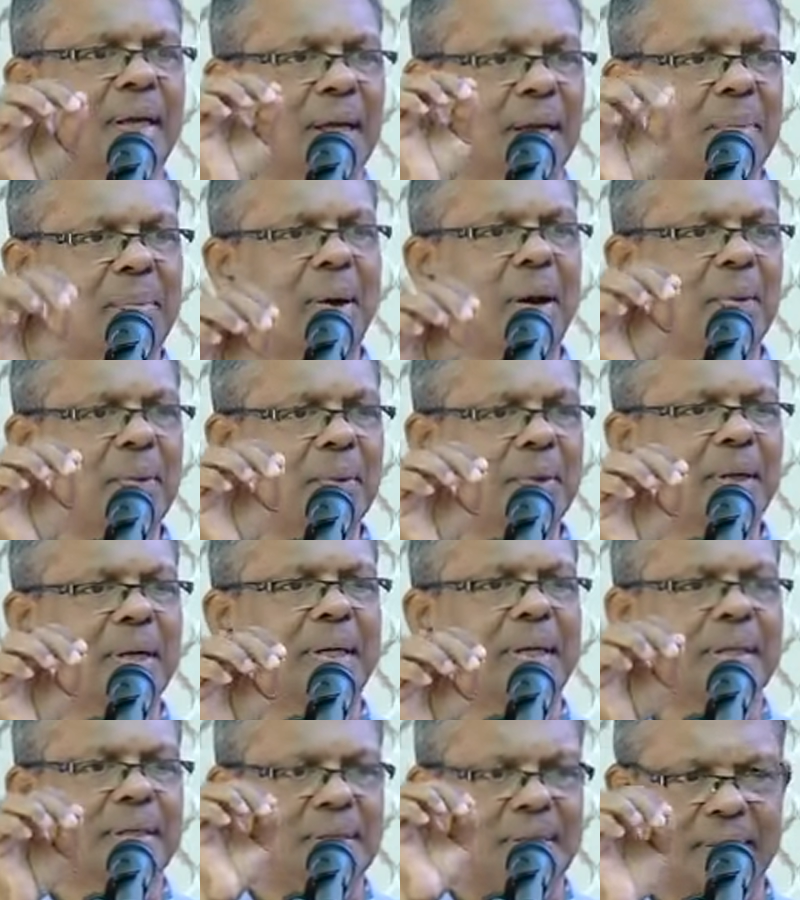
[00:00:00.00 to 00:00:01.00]
about
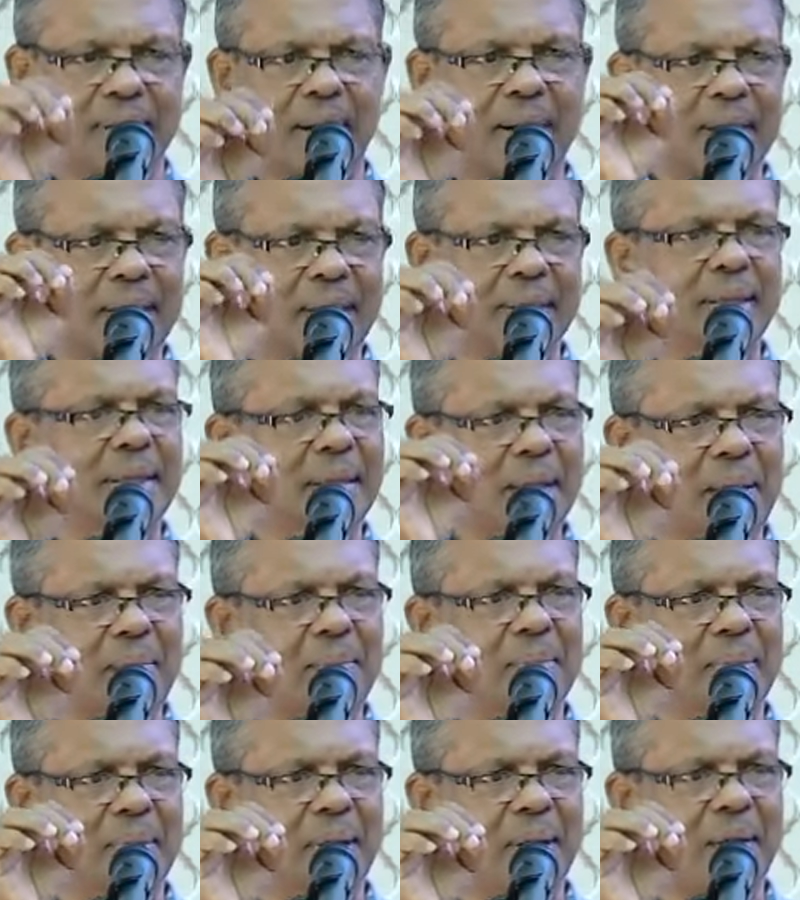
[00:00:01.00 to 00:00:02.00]
studying the
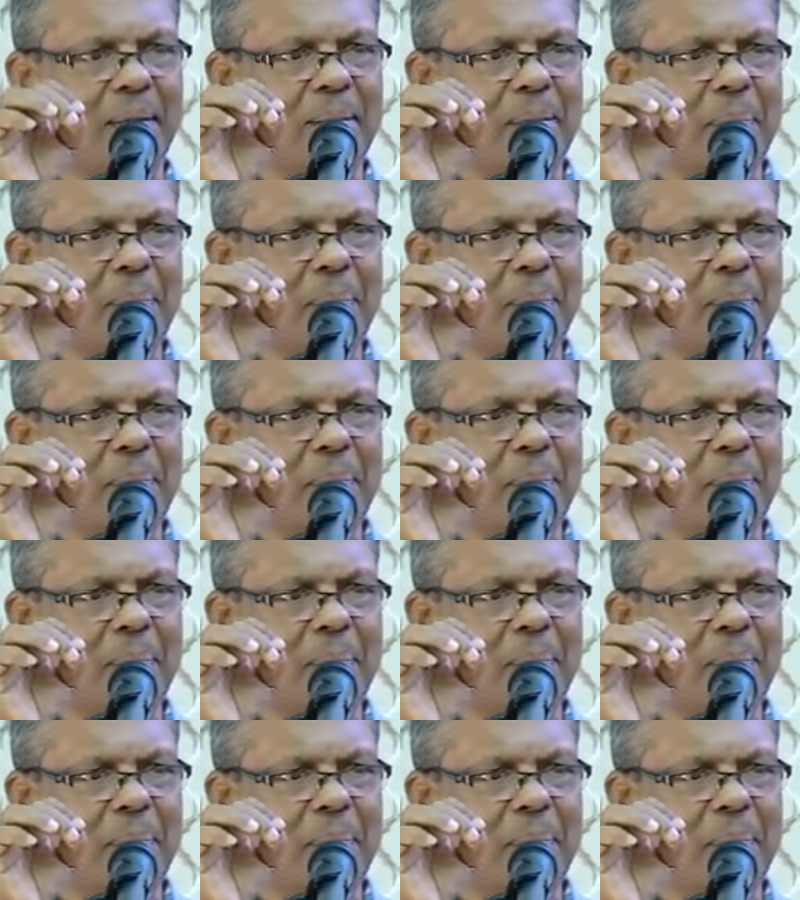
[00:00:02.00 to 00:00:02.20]
Dhamma.